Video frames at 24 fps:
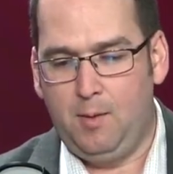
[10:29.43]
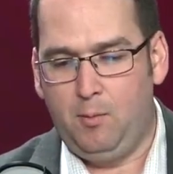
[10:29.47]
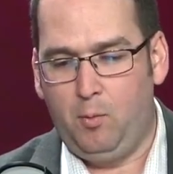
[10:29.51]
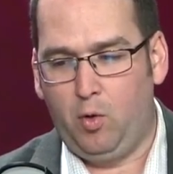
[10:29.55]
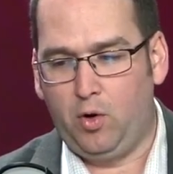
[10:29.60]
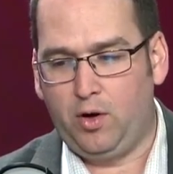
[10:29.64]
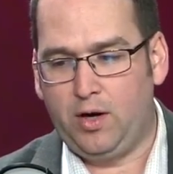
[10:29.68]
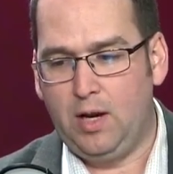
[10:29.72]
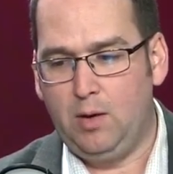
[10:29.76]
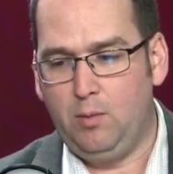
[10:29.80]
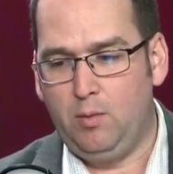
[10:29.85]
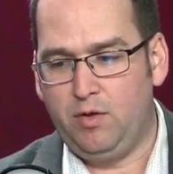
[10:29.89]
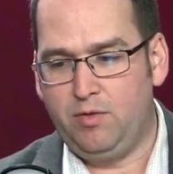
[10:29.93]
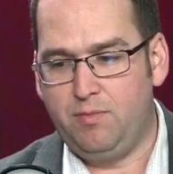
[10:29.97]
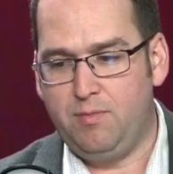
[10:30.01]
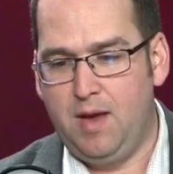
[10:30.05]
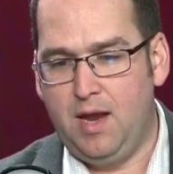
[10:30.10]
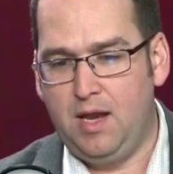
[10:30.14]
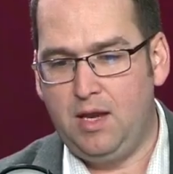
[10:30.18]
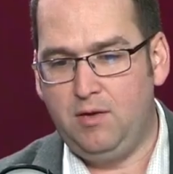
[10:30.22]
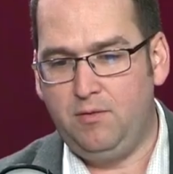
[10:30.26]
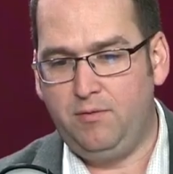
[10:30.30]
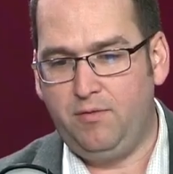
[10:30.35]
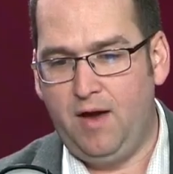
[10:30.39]
Working with
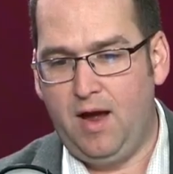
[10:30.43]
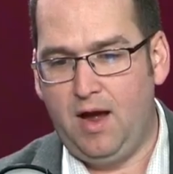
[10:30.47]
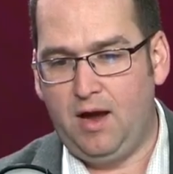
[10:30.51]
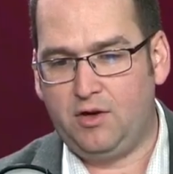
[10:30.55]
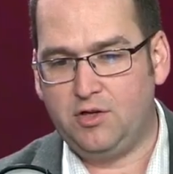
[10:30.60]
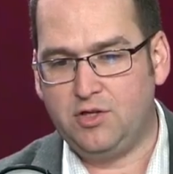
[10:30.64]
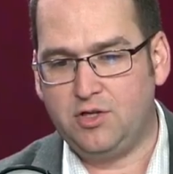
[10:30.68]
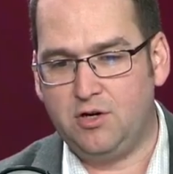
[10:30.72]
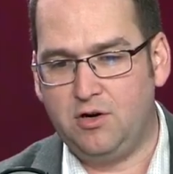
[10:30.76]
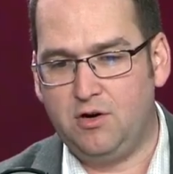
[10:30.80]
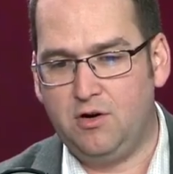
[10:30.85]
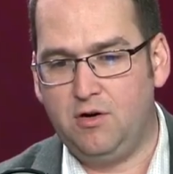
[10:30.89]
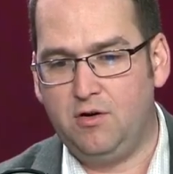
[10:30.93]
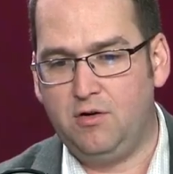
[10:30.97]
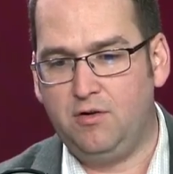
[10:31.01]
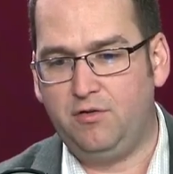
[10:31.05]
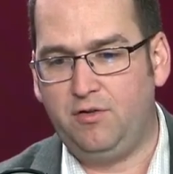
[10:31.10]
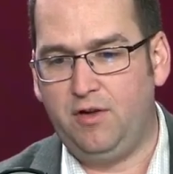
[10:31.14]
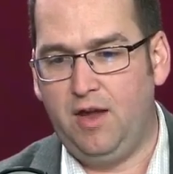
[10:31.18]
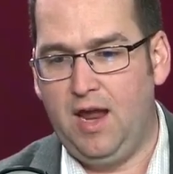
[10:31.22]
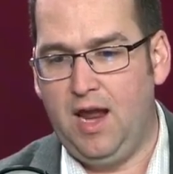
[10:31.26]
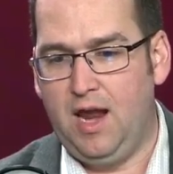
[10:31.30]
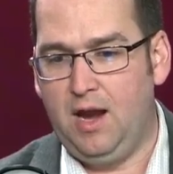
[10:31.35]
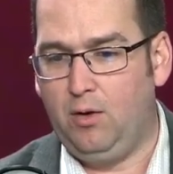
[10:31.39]

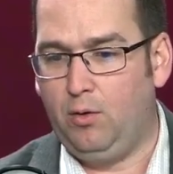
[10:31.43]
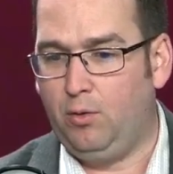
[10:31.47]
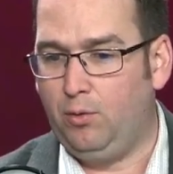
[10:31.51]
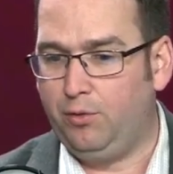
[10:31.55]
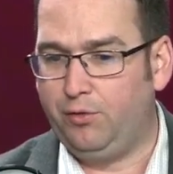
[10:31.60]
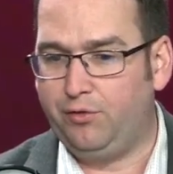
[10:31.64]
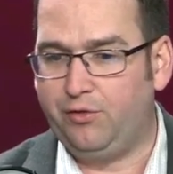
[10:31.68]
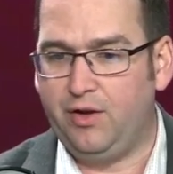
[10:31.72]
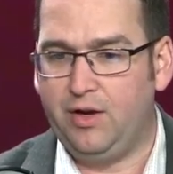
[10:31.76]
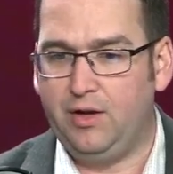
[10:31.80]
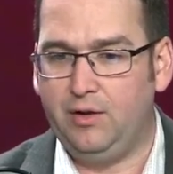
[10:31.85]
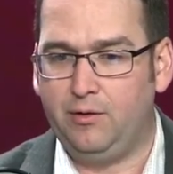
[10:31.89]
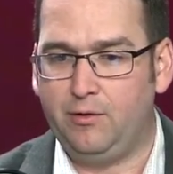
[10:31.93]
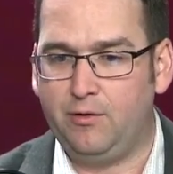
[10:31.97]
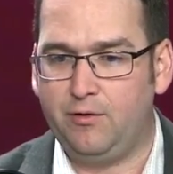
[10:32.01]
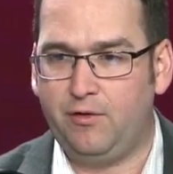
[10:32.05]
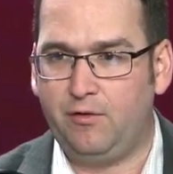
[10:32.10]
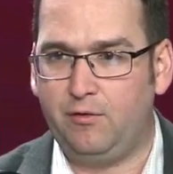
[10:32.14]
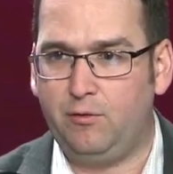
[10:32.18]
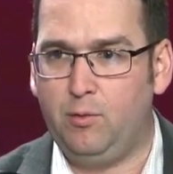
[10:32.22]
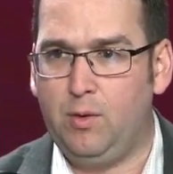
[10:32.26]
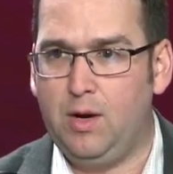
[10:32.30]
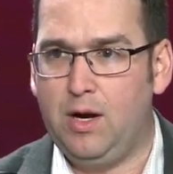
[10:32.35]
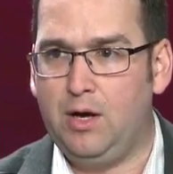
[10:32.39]
manufacturers and wholesalers
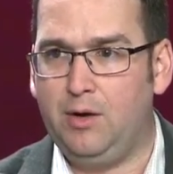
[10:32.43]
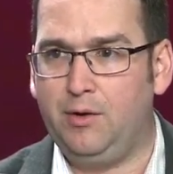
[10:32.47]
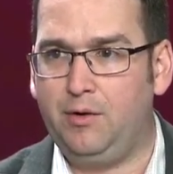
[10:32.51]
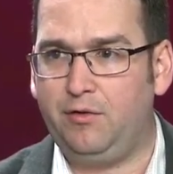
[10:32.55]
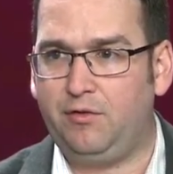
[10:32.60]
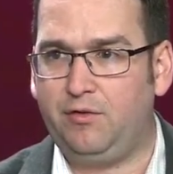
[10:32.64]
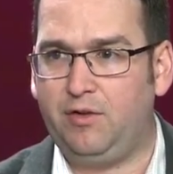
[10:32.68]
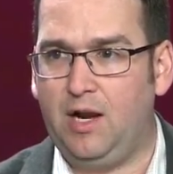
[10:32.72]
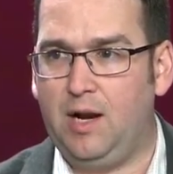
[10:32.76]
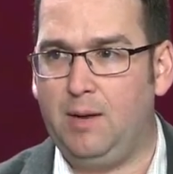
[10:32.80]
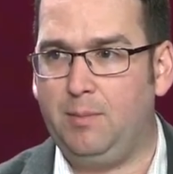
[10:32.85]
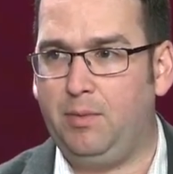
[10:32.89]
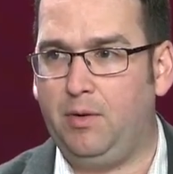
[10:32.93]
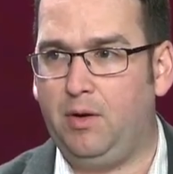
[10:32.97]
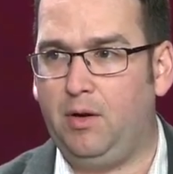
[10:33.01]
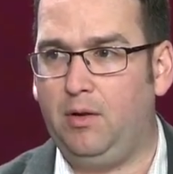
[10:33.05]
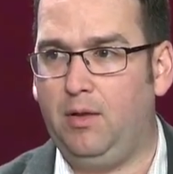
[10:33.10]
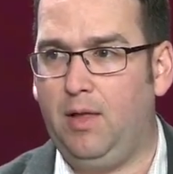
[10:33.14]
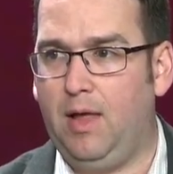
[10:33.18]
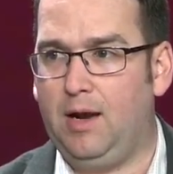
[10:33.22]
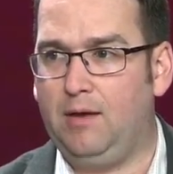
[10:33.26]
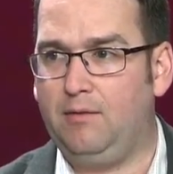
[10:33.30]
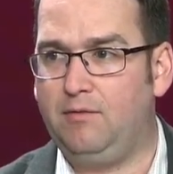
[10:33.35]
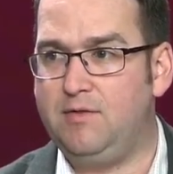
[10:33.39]
as well to set up a
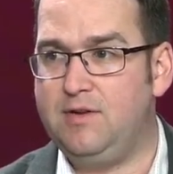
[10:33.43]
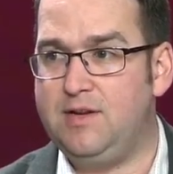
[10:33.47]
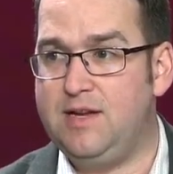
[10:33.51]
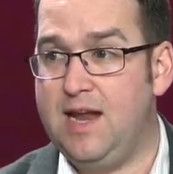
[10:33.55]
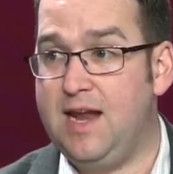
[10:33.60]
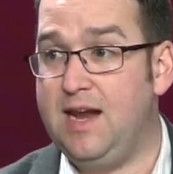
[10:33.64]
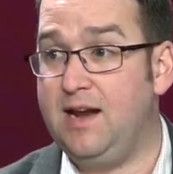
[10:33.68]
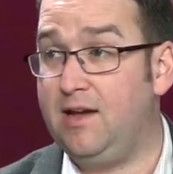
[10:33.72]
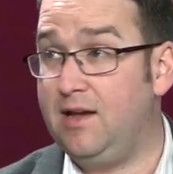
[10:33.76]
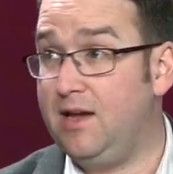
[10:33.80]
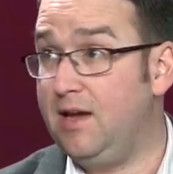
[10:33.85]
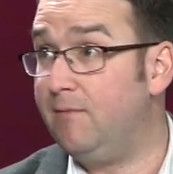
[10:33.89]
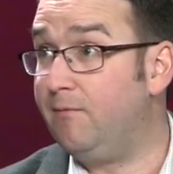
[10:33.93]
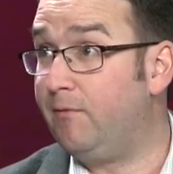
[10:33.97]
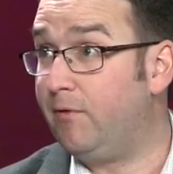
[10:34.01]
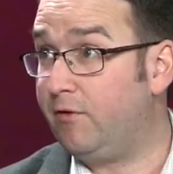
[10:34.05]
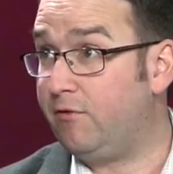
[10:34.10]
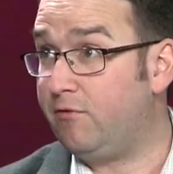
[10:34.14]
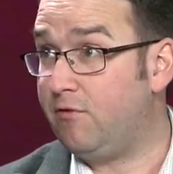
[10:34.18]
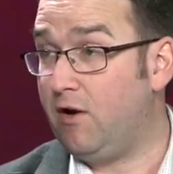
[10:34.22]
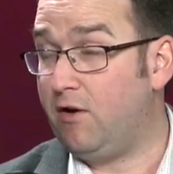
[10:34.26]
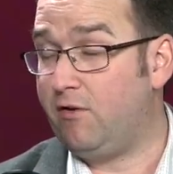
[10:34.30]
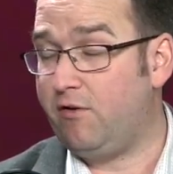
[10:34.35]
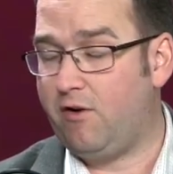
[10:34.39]
lot of data
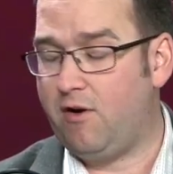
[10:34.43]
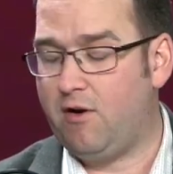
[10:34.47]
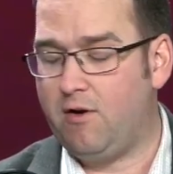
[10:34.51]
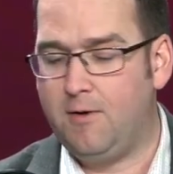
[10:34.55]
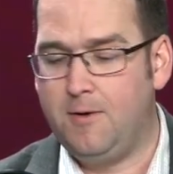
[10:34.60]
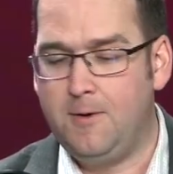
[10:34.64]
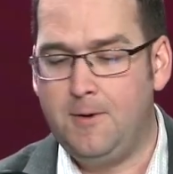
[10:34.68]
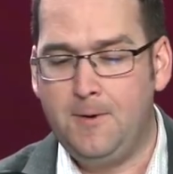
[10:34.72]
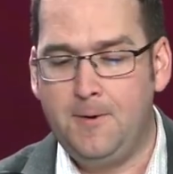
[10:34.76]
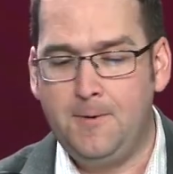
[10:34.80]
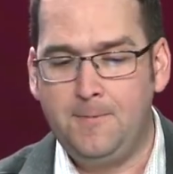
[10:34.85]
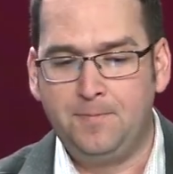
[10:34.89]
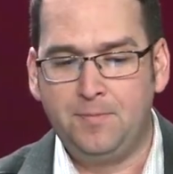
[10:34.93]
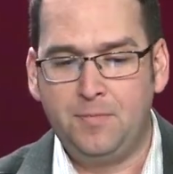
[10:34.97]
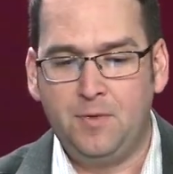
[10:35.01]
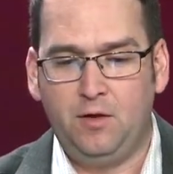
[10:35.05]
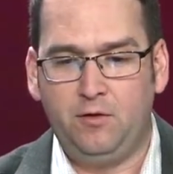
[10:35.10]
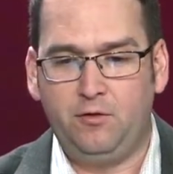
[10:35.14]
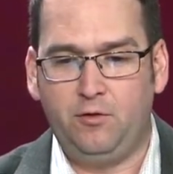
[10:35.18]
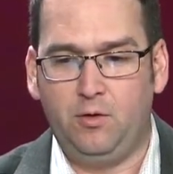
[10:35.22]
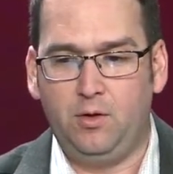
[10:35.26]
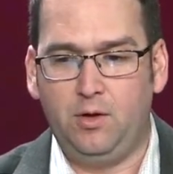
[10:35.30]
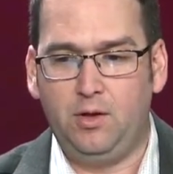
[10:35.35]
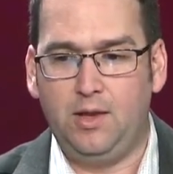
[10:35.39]
infrastructure.
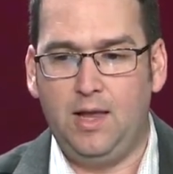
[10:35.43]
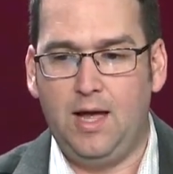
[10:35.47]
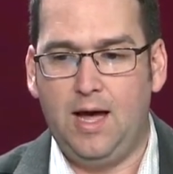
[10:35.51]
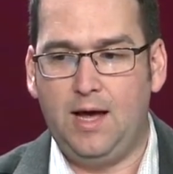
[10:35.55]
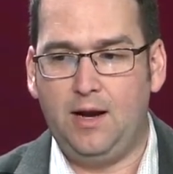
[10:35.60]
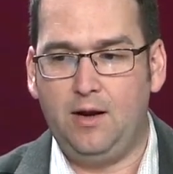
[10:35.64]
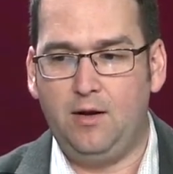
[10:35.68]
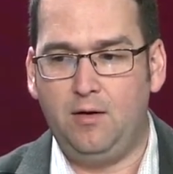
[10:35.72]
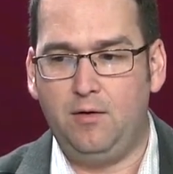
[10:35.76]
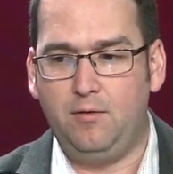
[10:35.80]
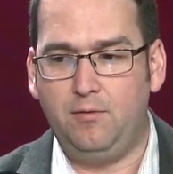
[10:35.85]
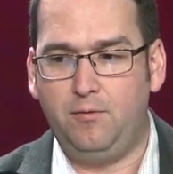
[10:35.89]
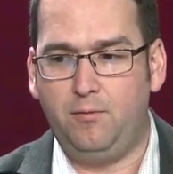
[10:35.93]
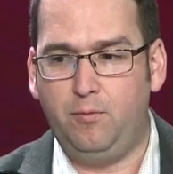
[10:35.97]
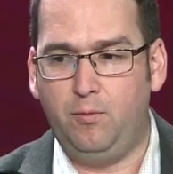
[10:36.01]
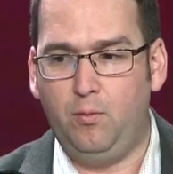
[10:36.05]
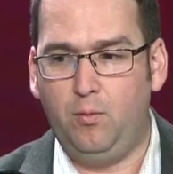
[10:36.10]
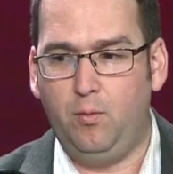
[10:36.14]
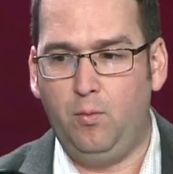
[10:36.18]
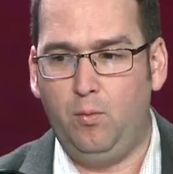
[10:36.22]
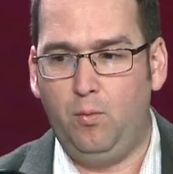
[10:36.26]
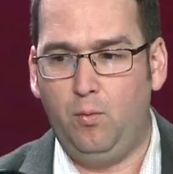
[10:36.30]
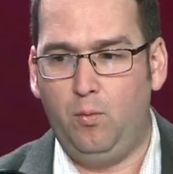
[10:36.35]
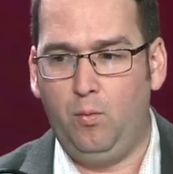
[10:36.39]
So a lot of
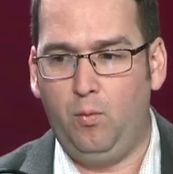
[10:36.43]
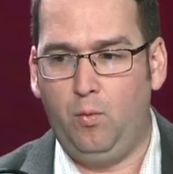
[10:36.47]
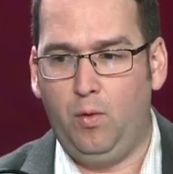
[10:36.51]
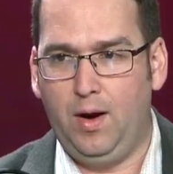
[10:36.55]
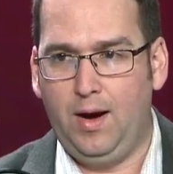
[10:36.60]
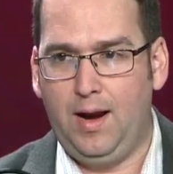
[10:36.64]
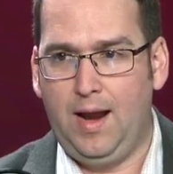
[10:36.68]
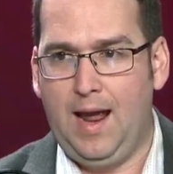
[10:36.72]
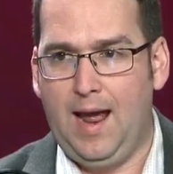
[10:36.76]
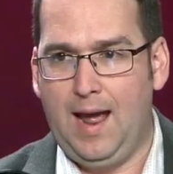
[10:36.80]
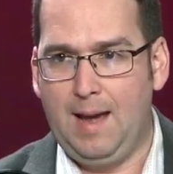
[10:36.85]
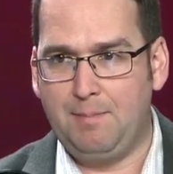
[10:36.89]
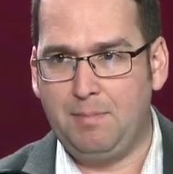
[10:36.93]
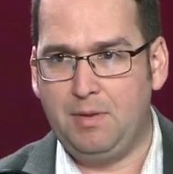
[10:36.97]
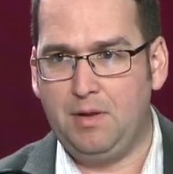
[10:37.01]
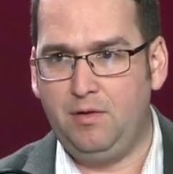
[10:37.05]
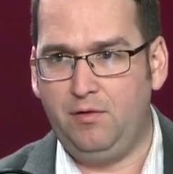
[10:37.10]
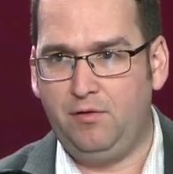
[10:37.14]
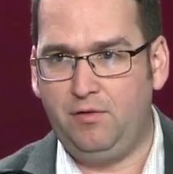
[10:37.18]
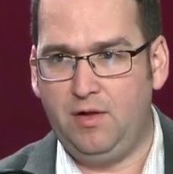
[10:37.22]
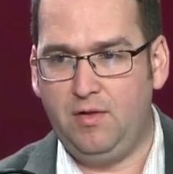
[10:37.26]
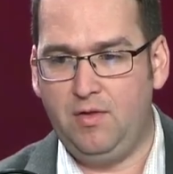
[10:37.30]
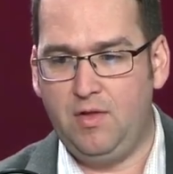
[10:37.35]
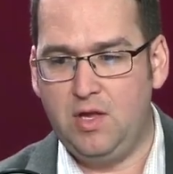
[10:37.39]
what
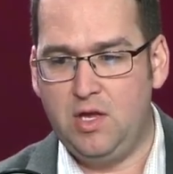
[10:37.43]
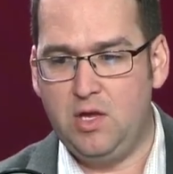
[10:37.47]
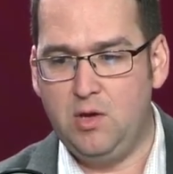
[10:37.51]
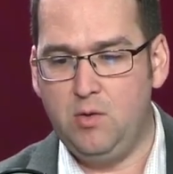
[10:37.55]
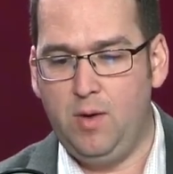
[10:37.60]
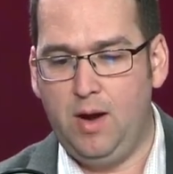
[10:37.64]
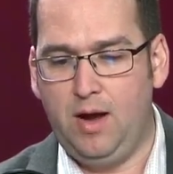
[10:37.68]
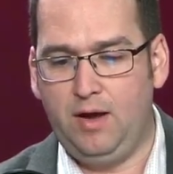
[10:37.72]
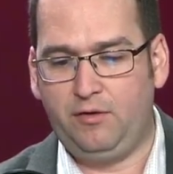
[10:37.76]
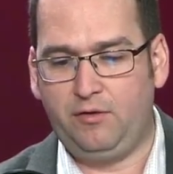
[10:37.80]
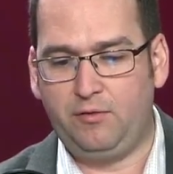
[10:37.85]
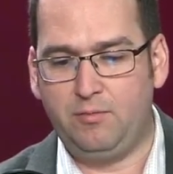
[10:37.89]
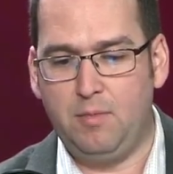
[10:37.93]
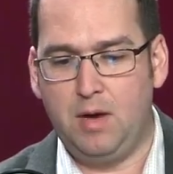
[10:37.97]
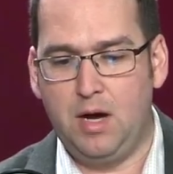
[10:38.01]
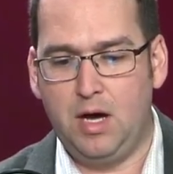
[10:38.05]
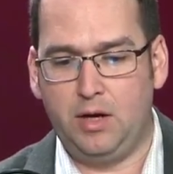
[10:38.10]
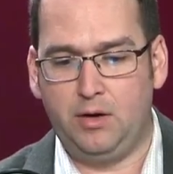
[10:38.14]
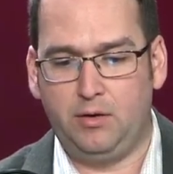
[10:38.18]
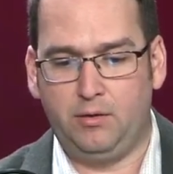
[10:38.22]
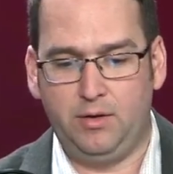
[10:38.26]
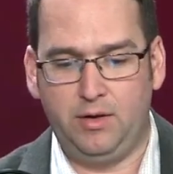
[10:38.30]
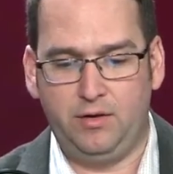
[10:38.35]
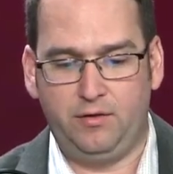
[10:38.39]
happens in the US
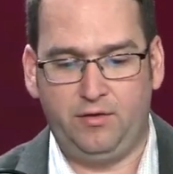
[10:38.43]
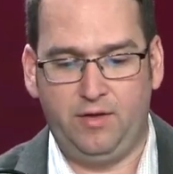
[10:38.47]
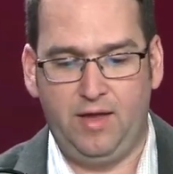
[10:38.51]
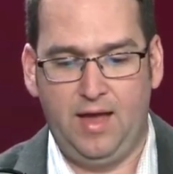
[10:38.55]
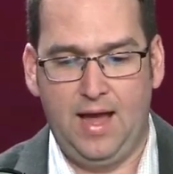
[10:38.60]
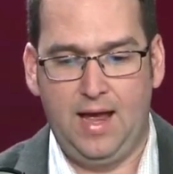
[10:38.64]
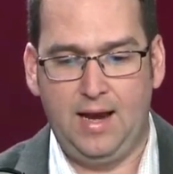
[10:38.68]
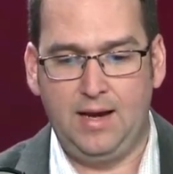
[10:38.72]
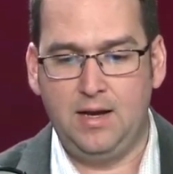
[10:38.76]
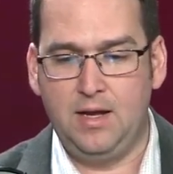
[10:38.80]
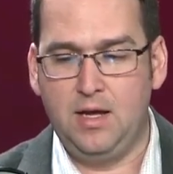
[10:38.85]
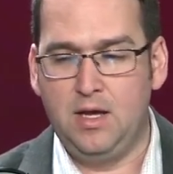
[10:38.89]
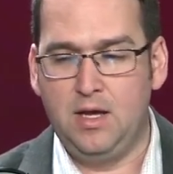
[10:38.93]
model is that